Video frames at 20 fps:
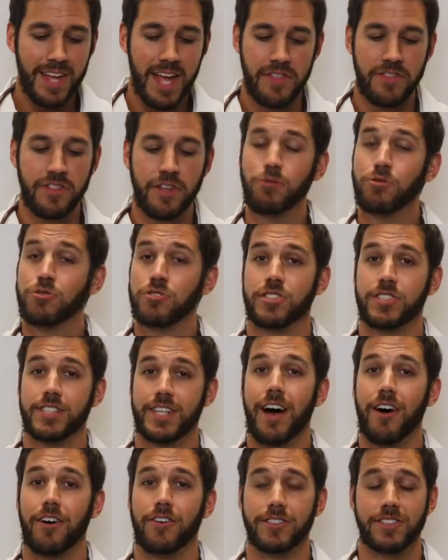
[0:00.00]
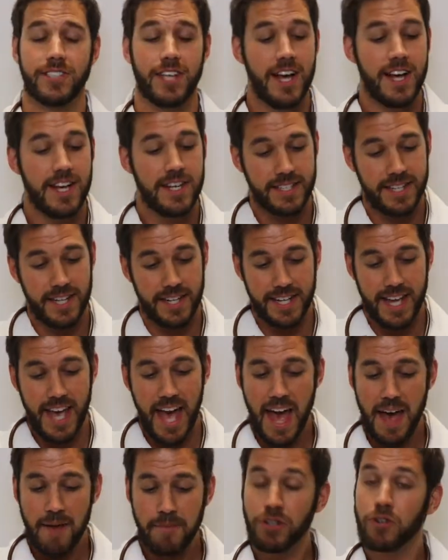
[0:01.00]
and those cells send
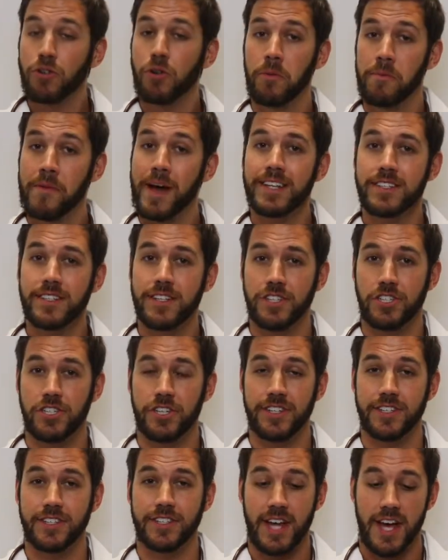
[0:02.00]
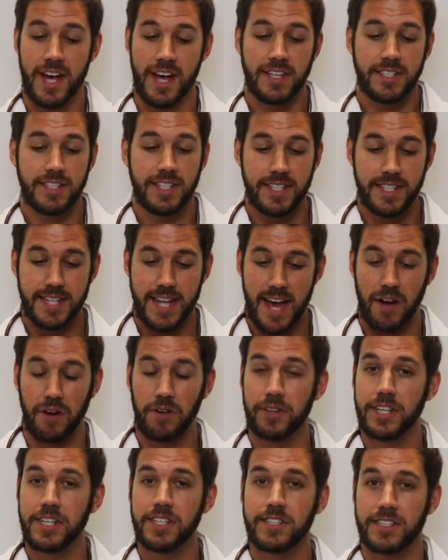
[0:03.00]
chemical messages to
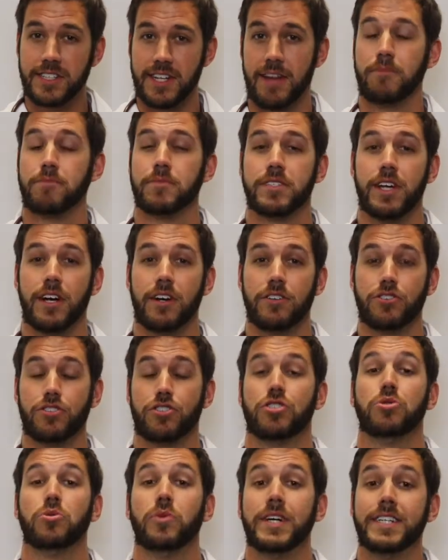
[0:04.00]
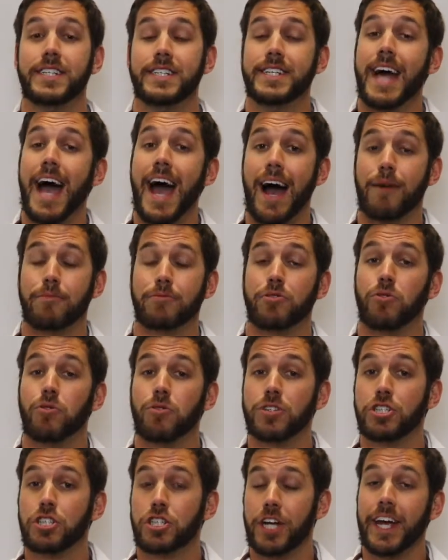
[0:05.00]
tell these stem cells to adapt
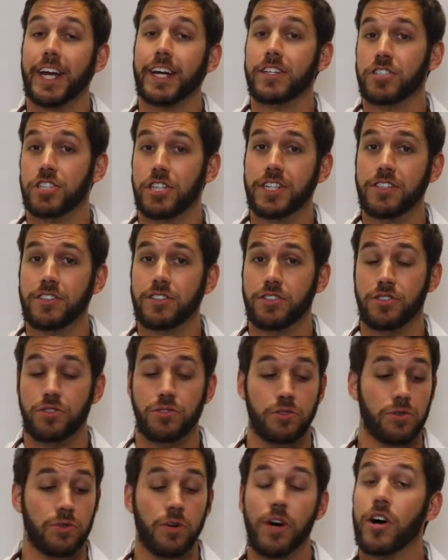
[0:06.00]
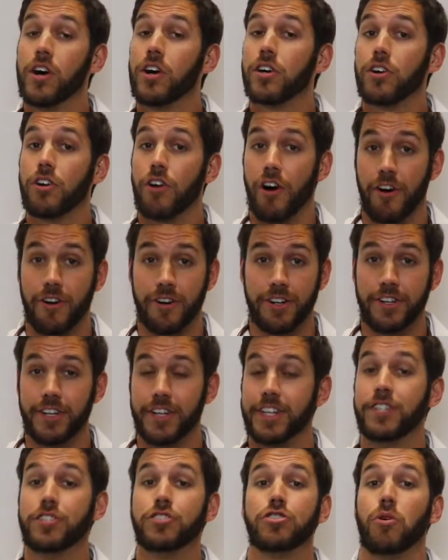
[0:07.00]
or change into
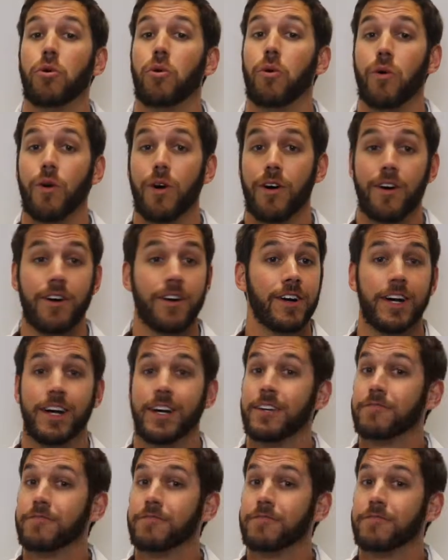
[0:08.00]
cartilage or